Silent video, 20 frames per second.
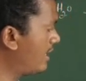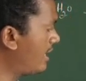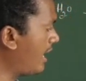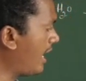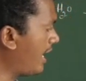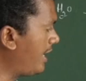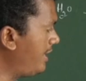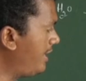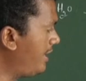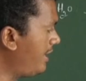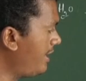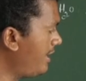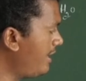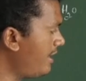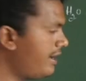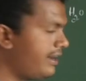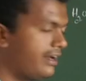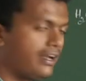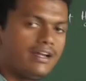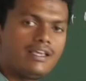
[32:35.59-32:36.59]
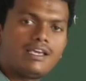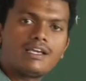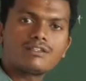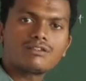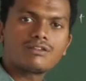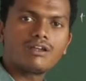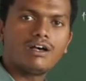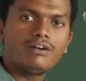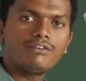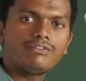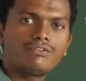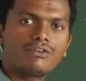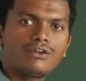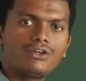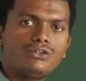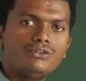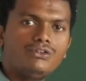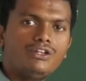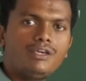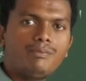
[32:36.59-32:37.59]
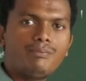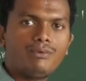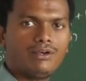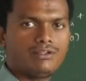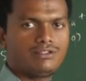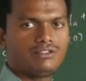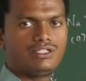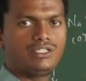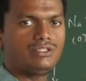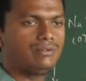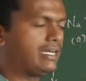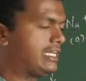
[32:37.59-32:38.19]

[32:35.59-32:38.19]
hydrated radius of unipositive